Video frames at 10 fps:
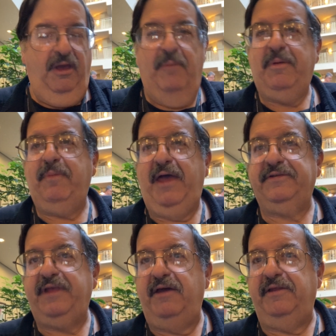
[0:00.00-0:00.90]
I'll be
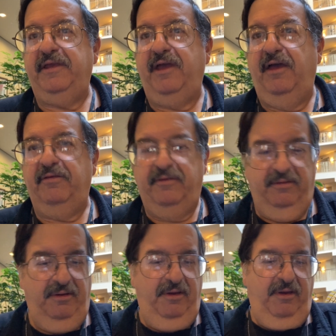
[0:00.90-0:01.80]
passed out at the end.
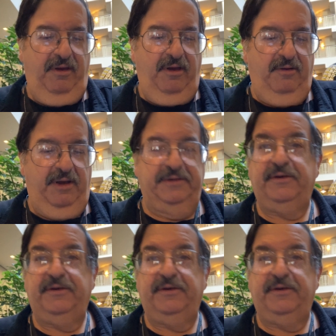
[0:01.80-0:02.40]
All right,